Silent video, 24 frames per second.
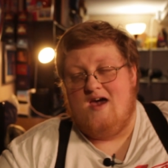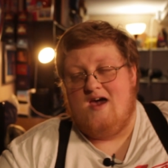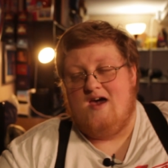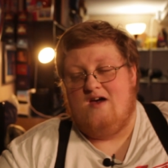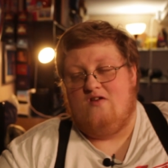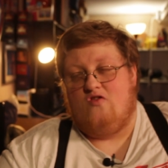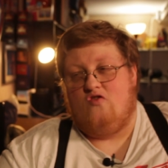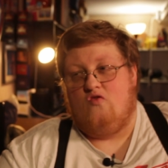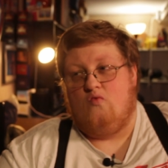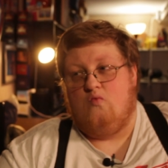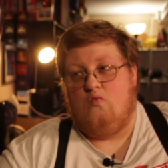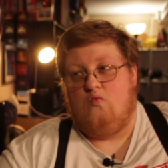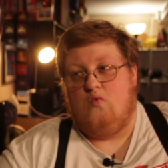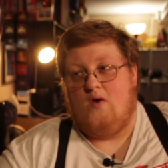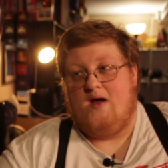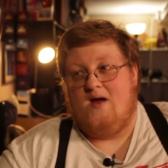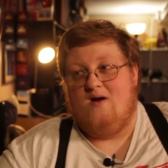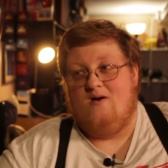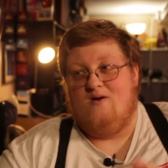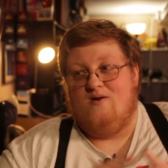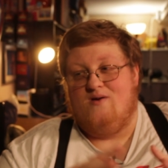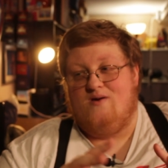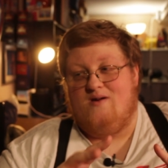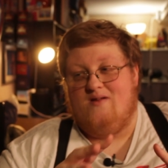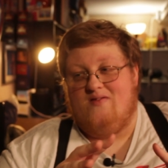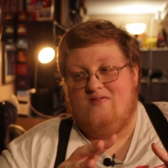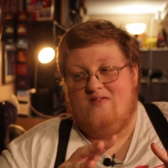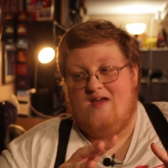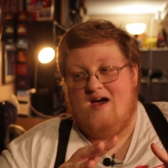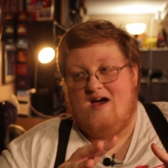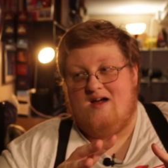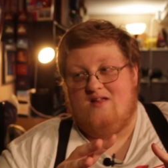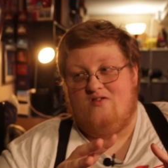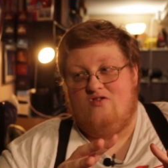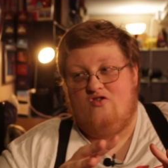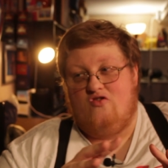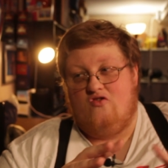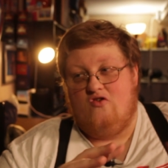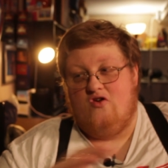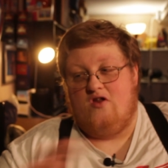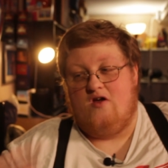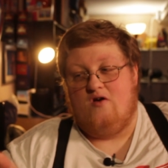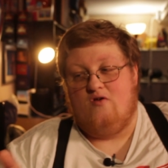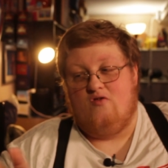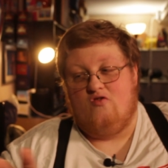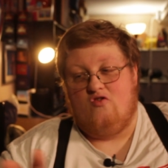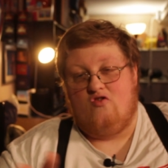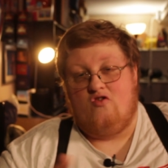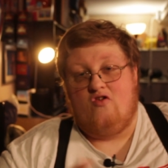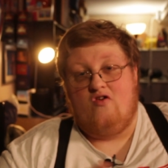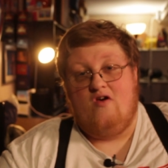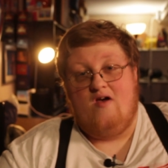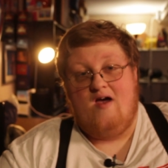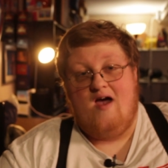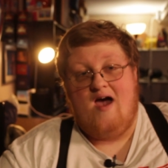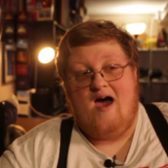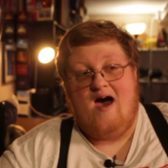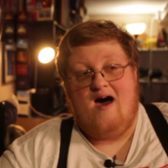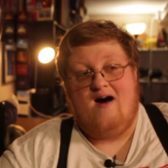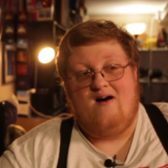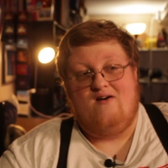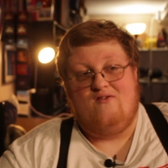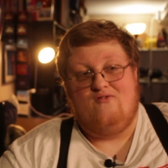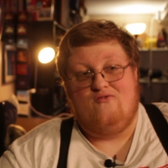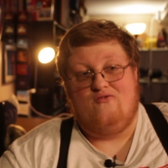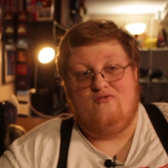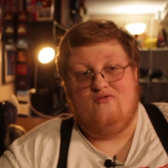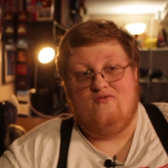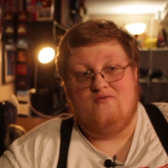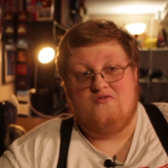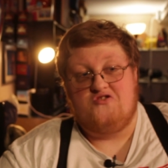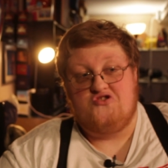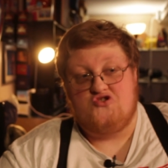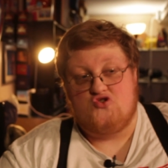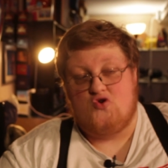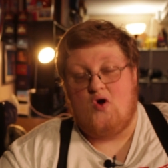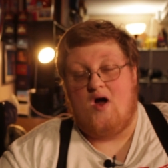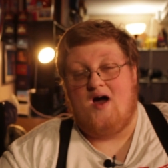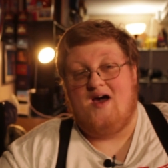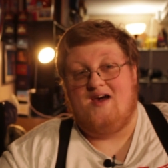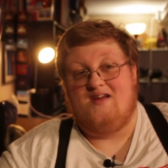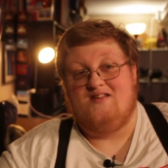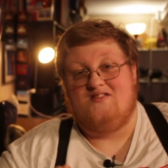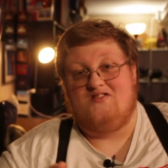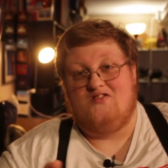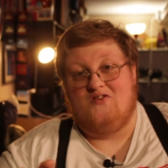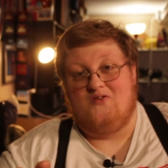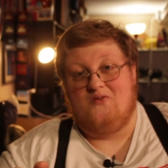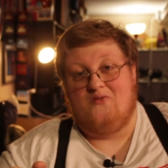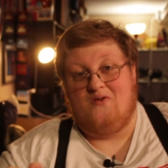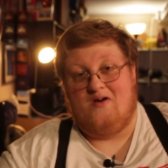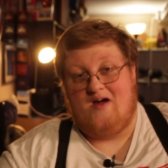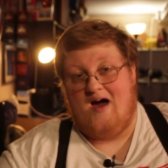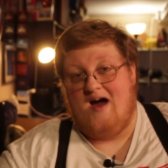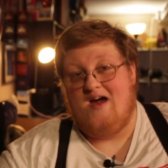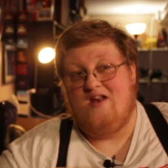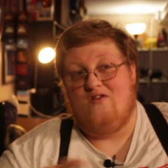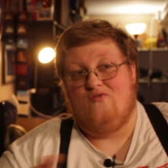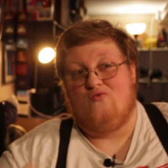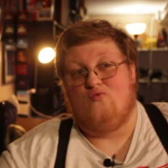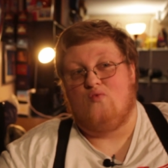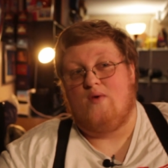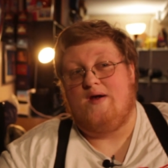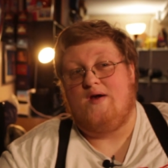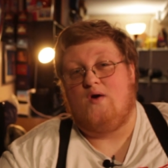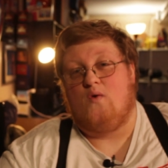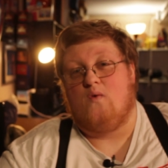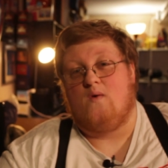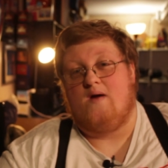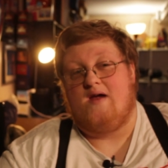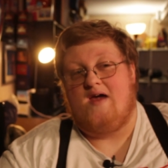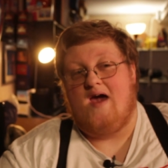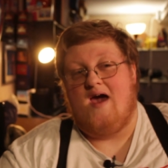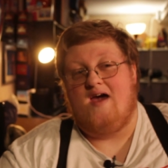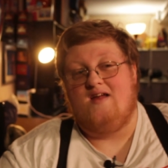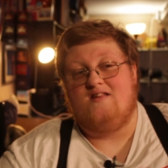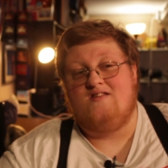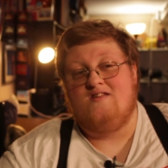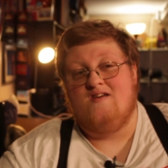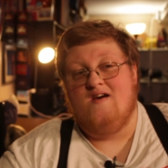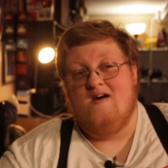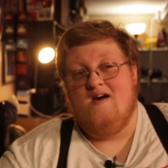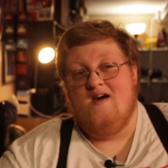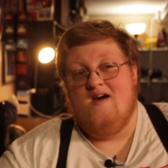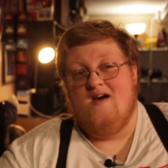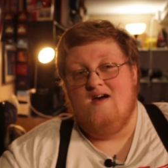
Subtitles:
it's weird that studios have tried to kind of recreate